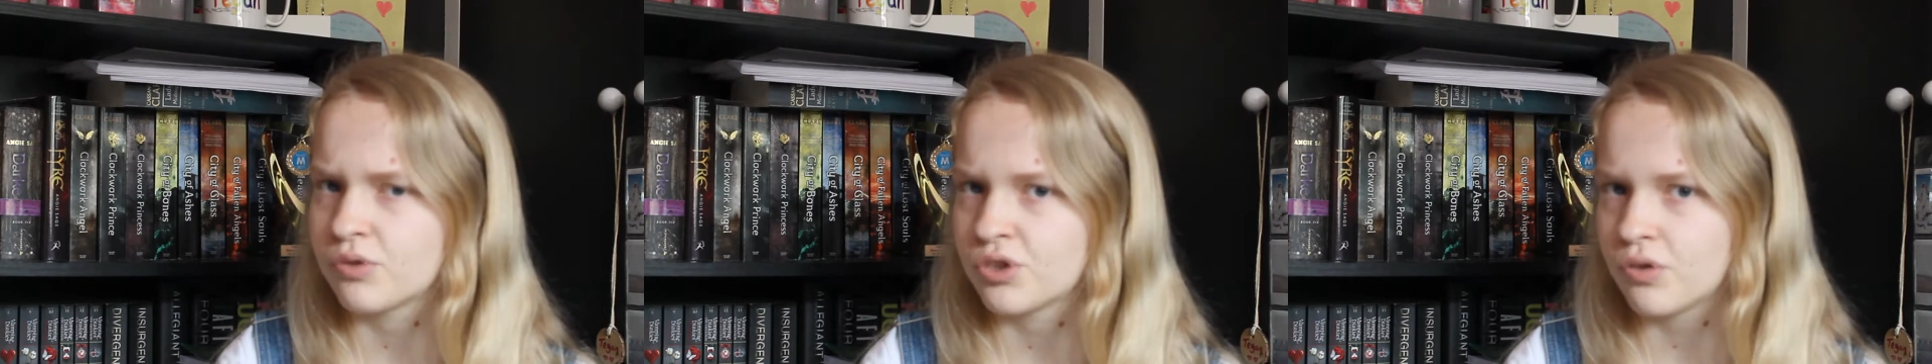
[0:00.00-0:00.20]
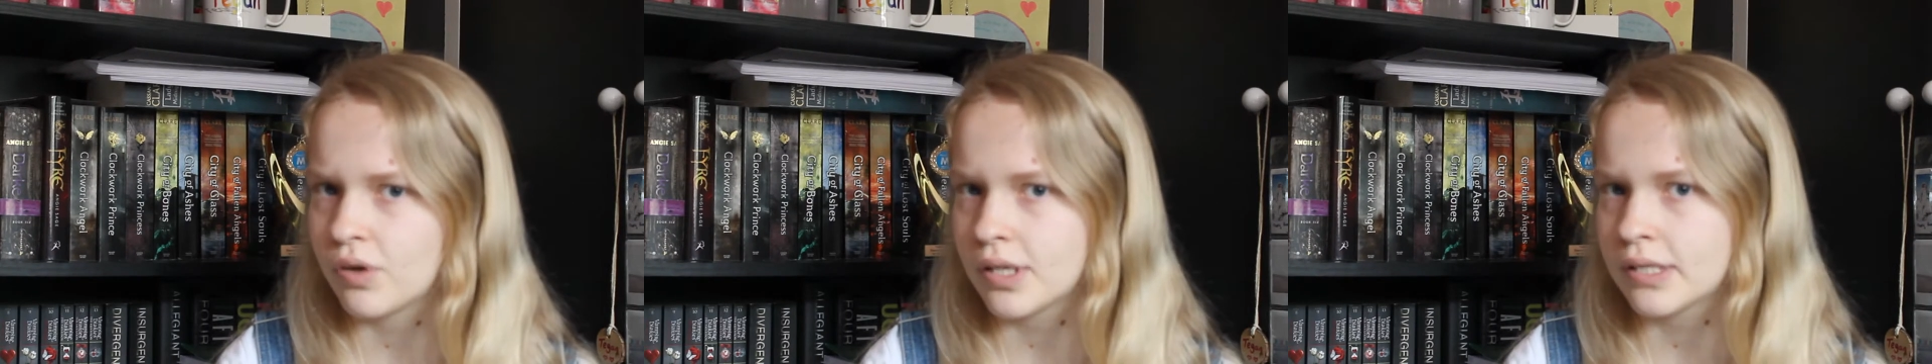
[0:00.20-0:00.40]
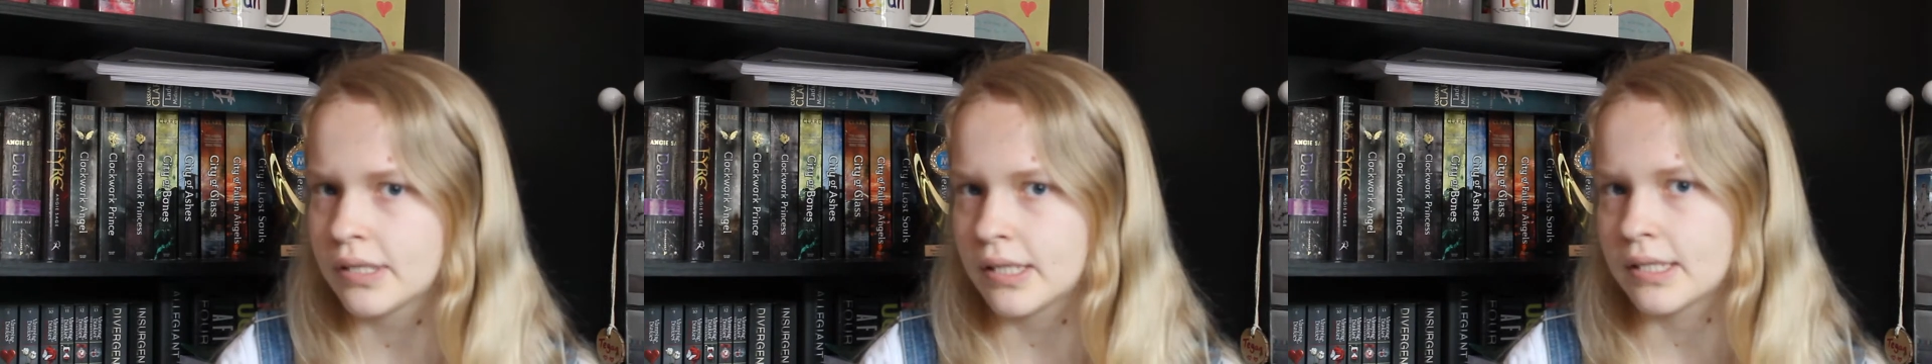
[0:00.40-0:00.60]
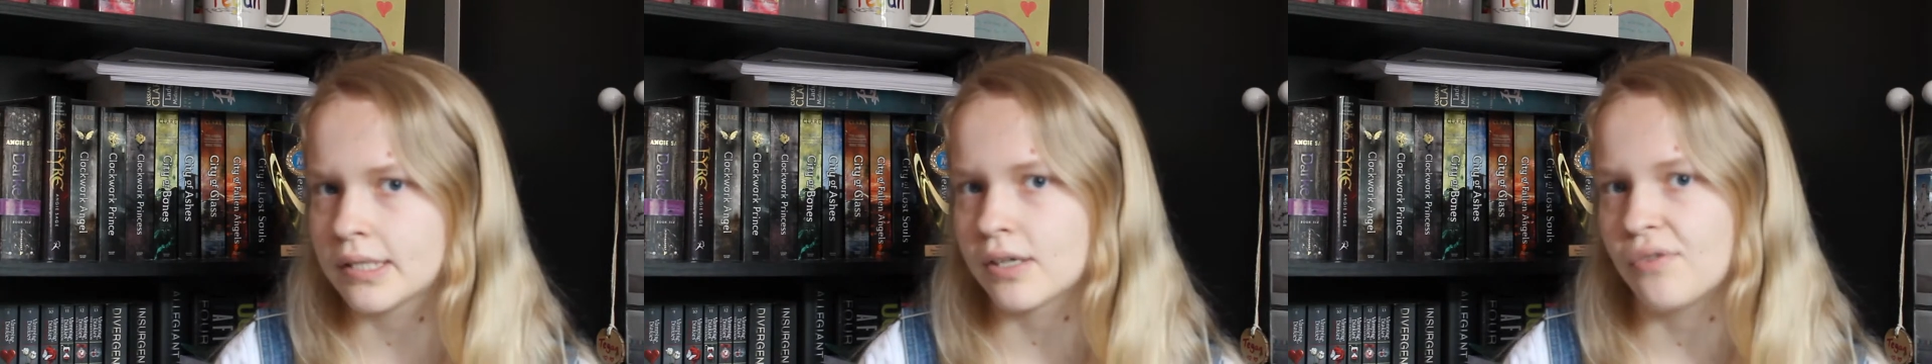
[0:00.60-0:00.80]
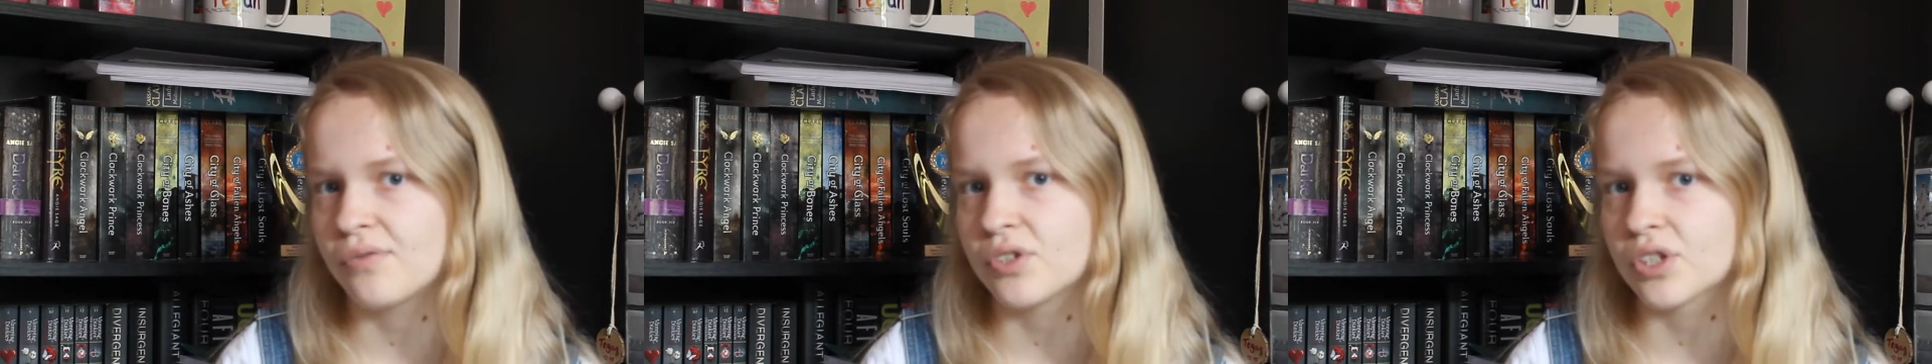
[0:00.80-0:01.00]
trust and
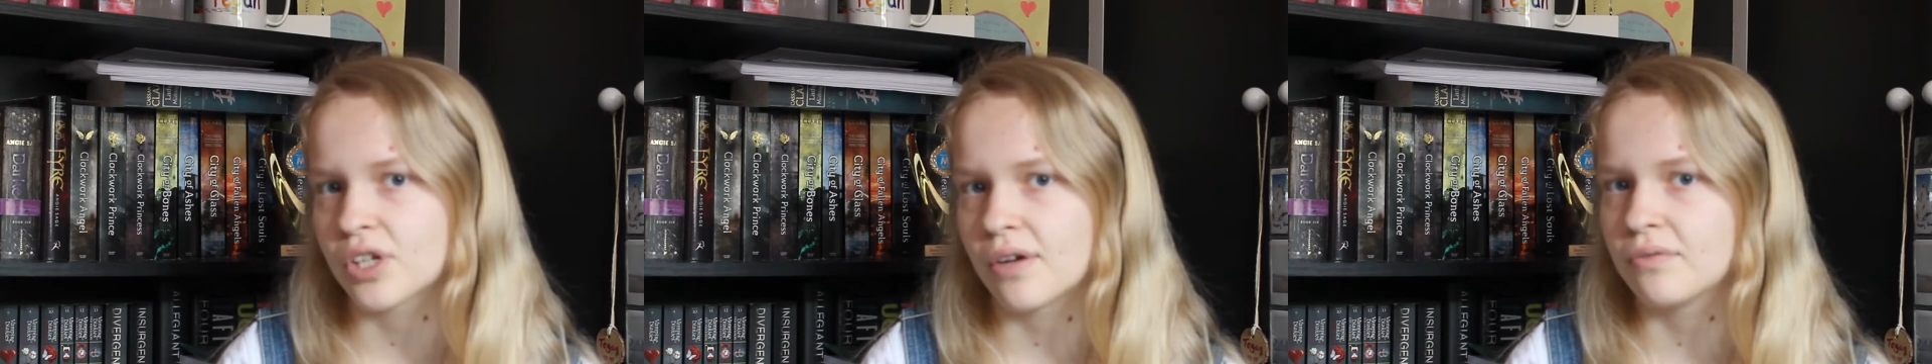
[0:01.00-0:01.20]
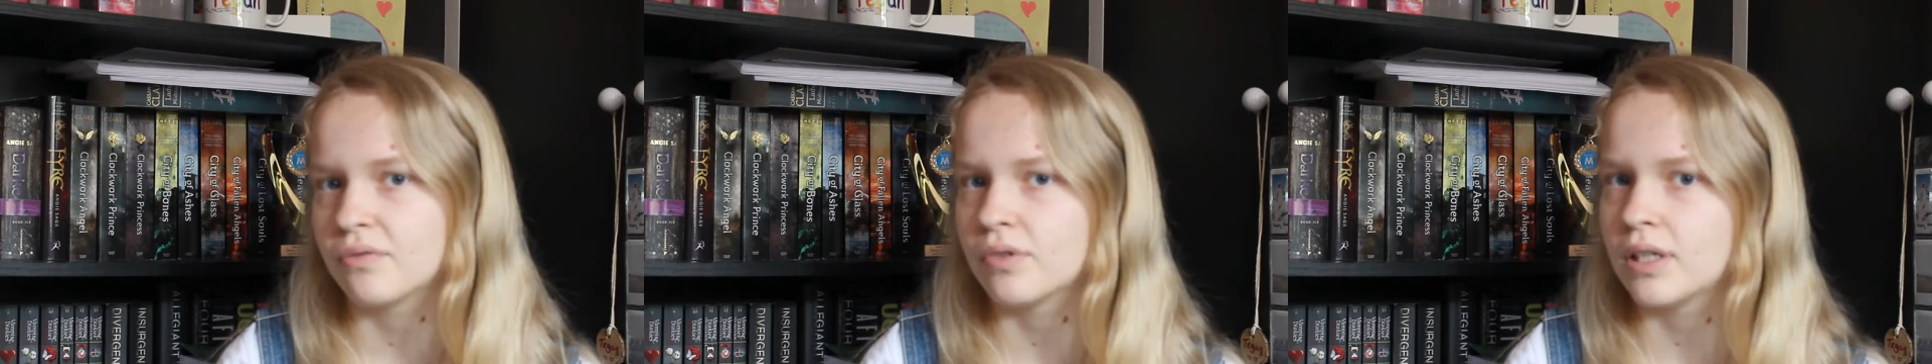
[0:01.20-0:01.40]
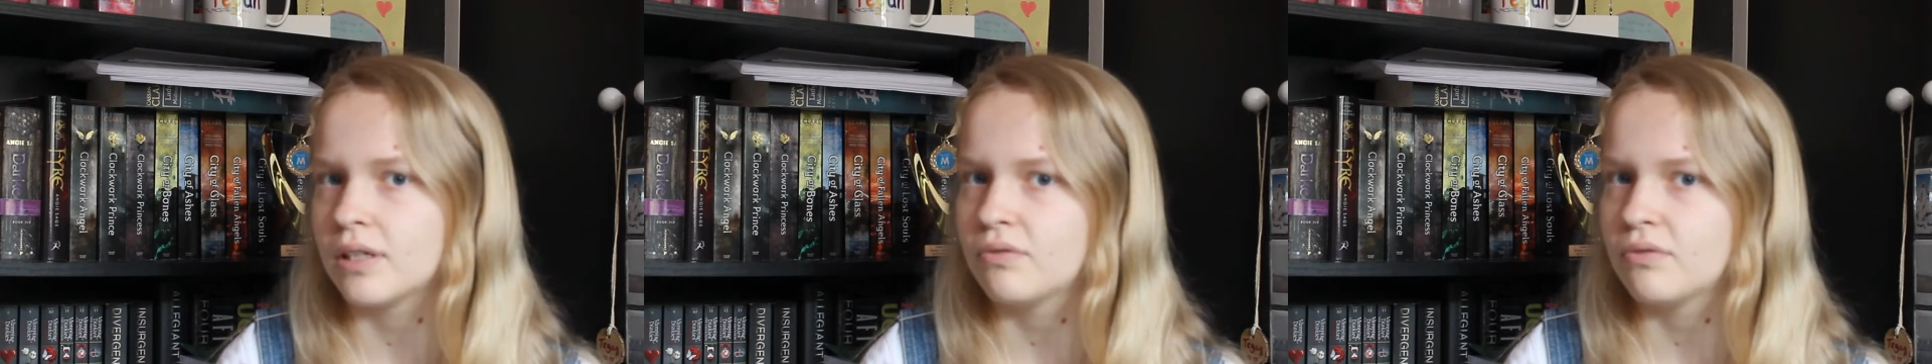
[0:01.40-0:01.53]
self-discovery